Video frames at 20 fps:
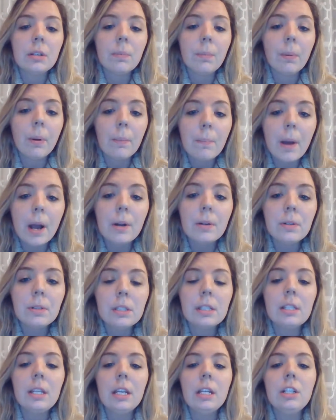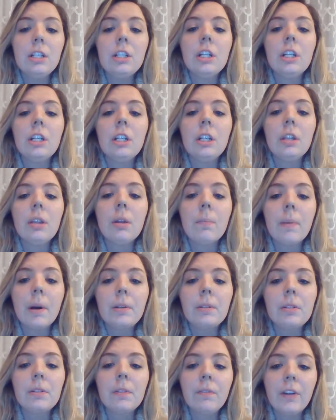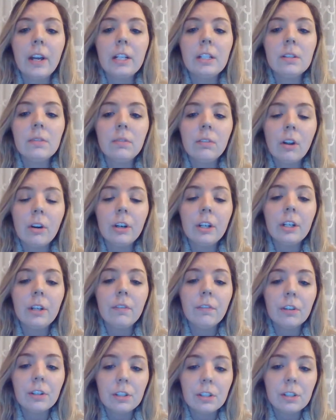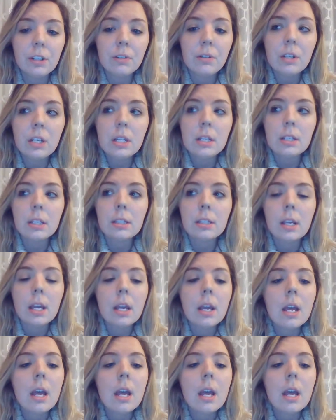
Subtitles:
promotes teaching the most effective learning for students.